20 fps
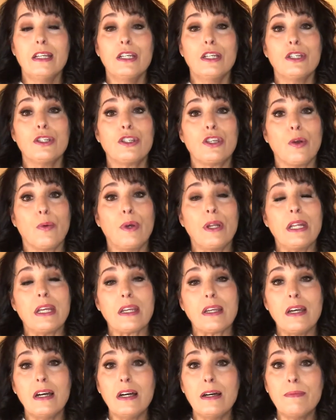So when it
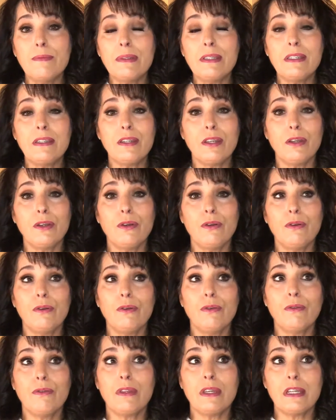comes
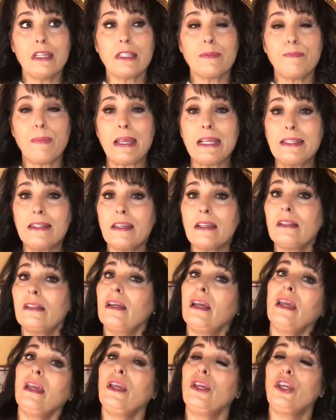to this,
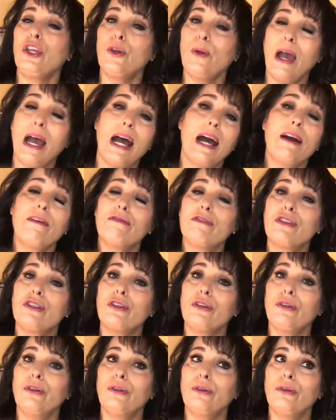basically you have
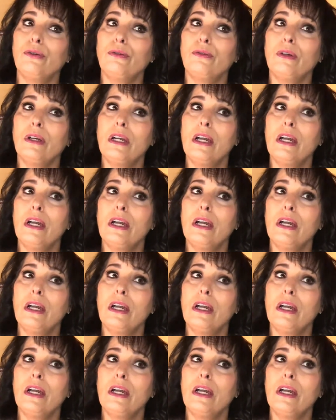to